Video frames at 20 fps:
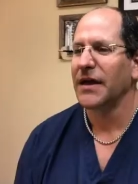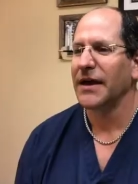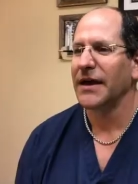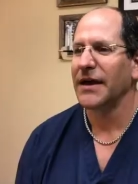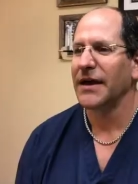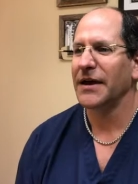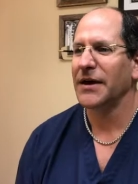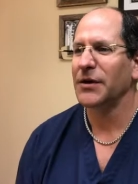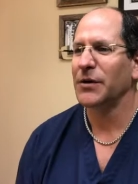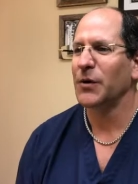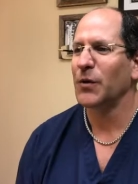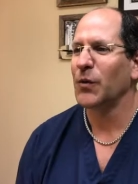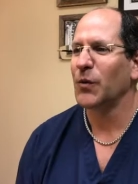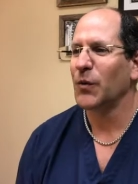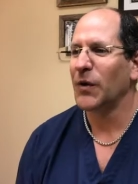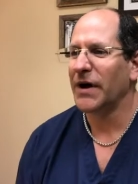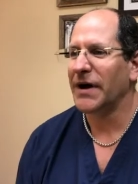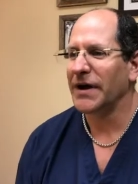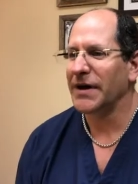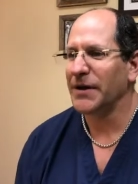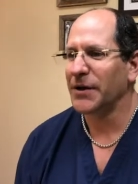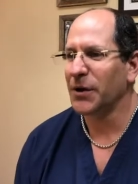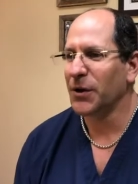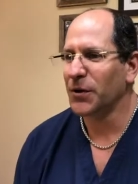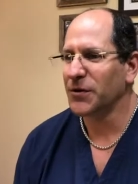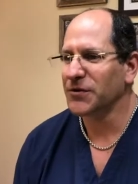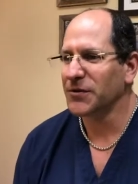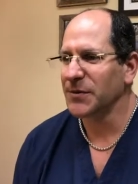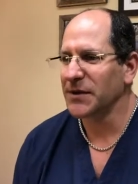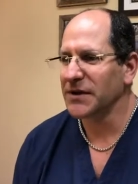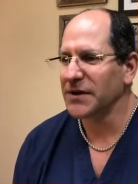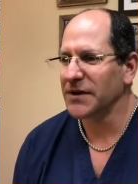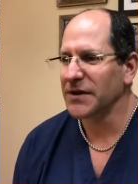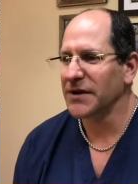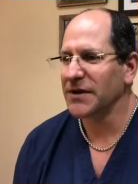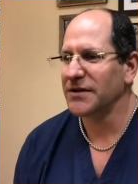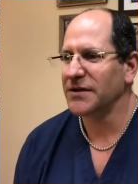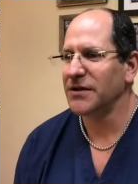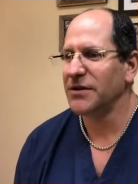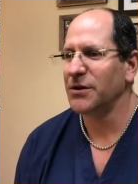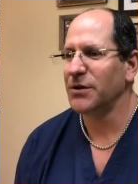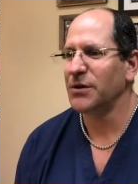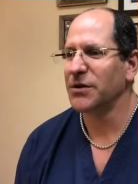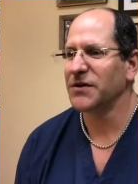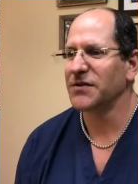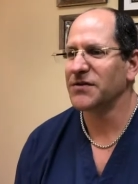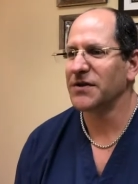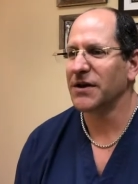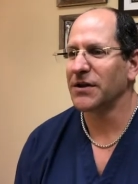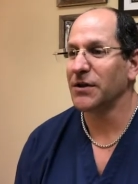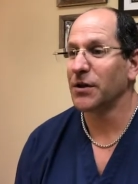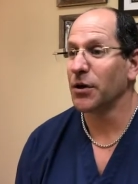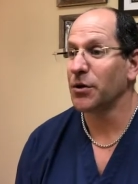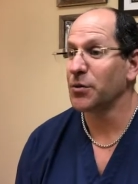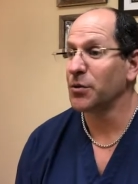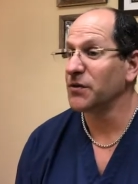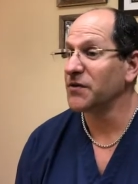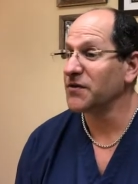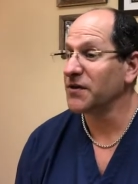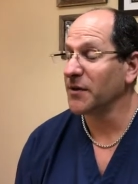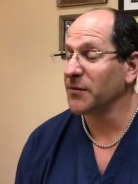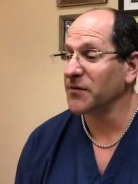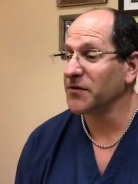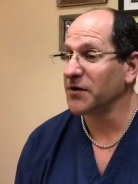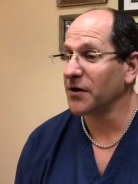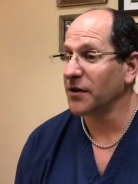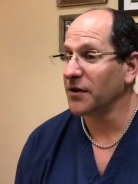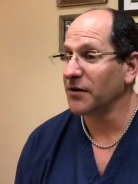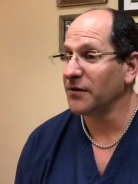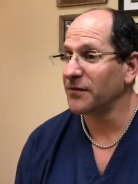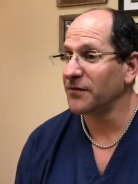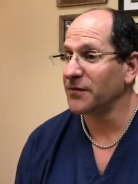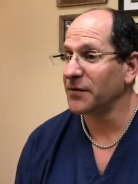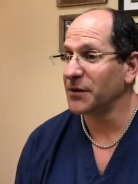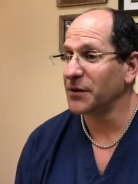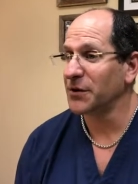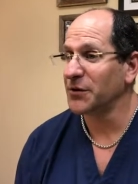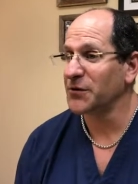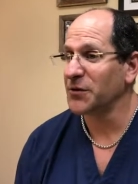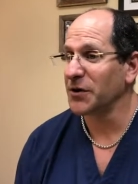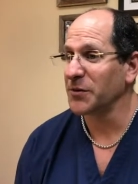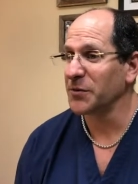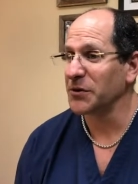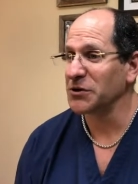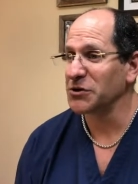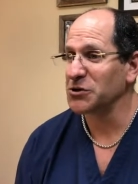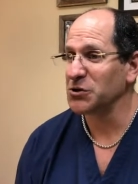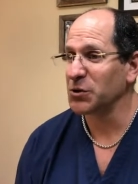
And why ultimately did you decide to go through stem cell for your treatment